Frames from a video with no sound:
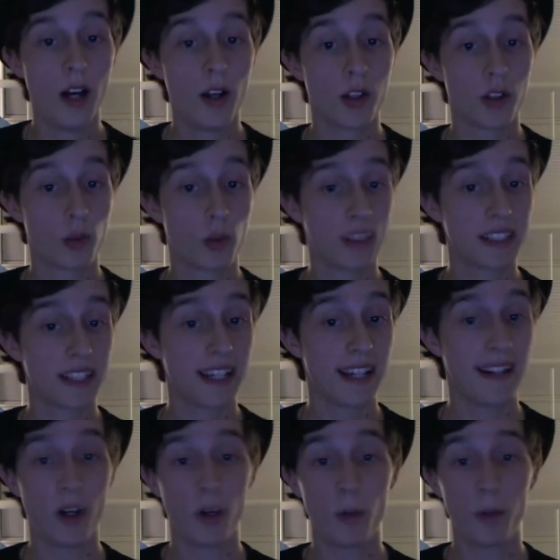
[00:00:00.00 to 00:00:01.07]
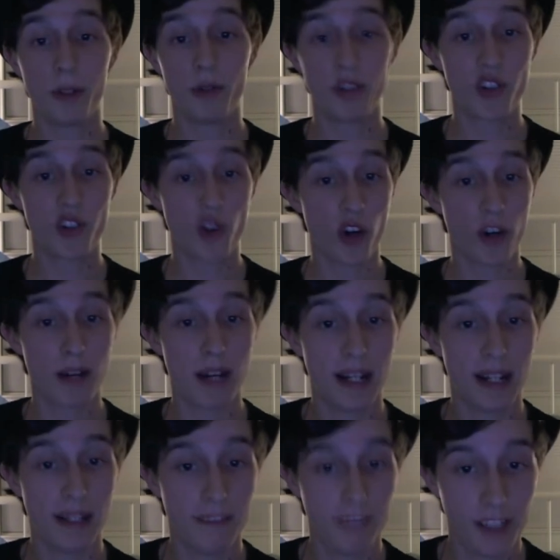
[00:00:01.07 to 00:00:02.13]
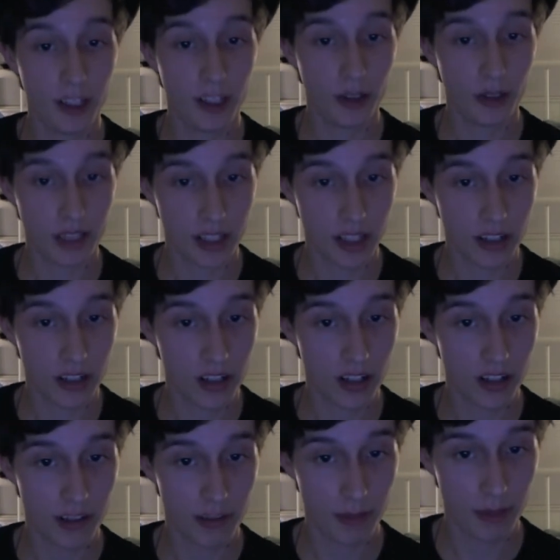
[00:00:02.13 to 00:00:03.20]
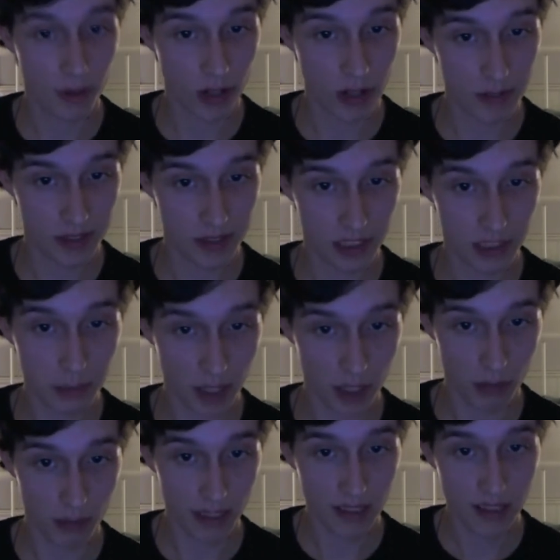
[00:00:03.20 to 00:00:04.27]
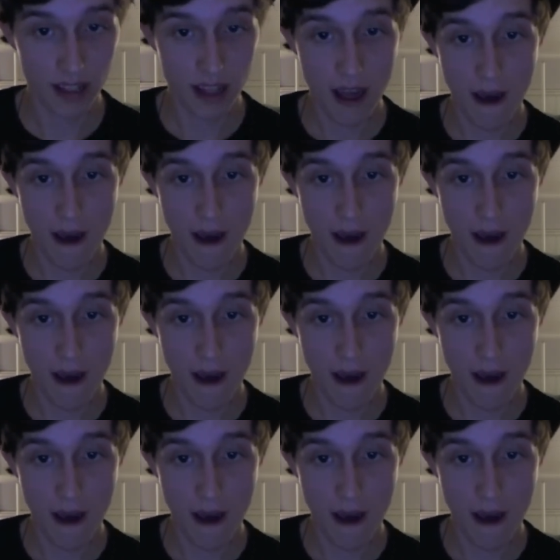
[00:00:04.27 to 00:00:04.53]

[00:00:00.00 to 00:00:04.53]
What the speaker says: So once again, I hope you enjoyed my video discussion on the Milgram's experiment.